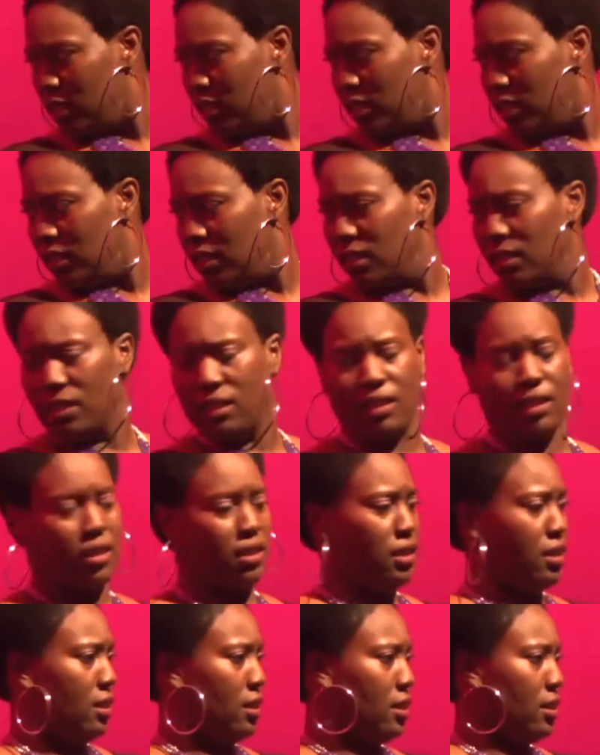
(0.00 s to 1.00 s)

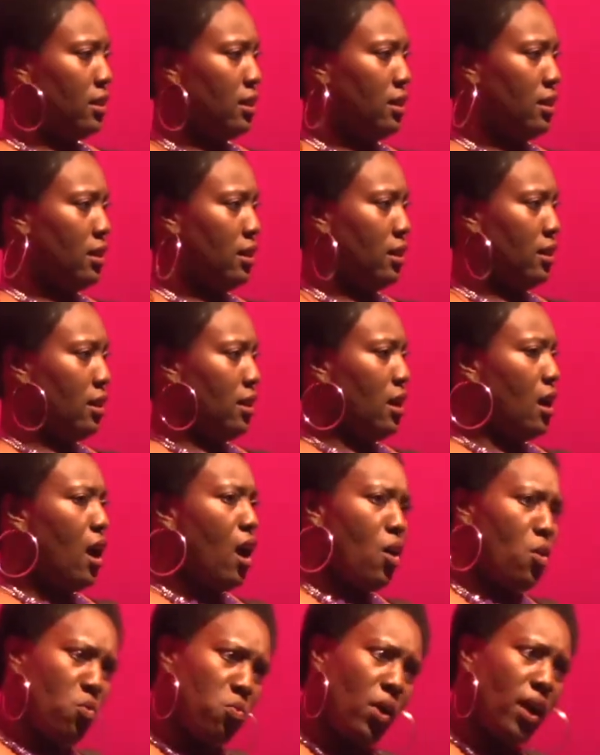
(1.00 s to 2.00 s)

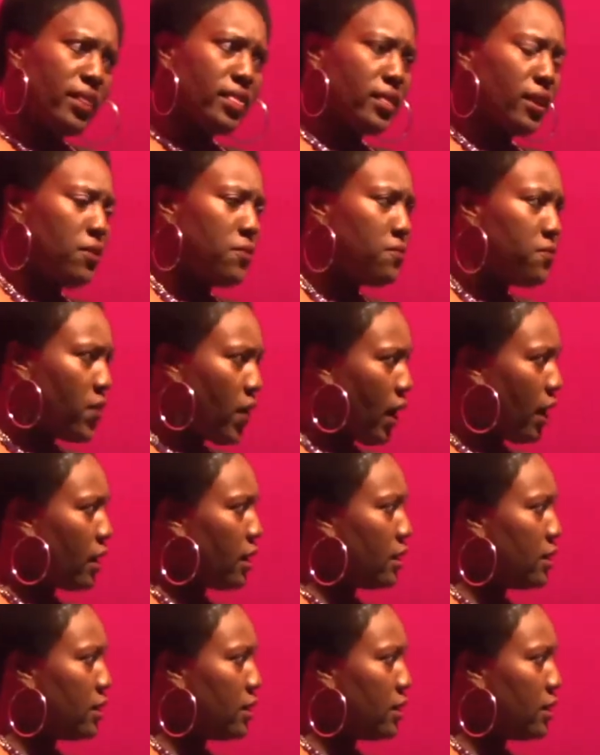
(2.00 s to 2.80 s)
What the fuck?